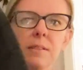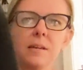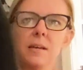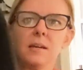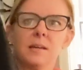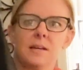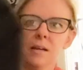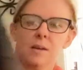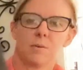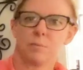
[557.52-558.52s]
thingy,
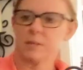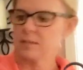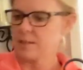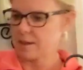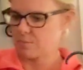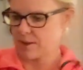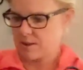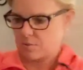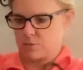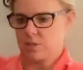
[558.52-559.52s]
really
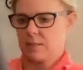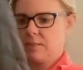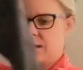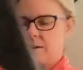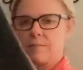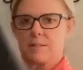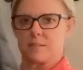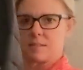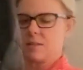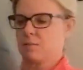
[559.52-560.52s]
lightweight, which I love
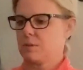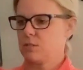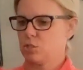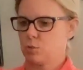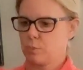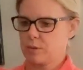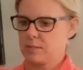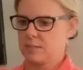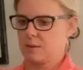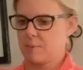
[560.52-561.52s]
because it's going to be super
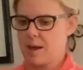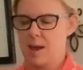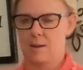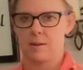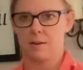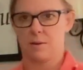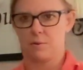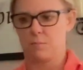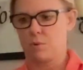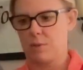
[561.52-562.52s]
easy to pack.
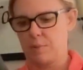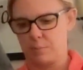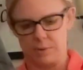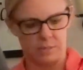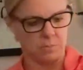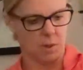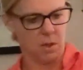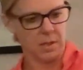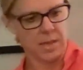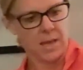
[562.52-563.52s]
It'll roll up really
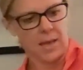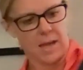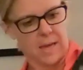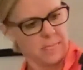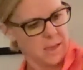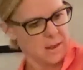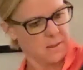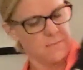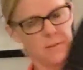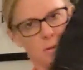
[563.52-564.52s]
small. And then if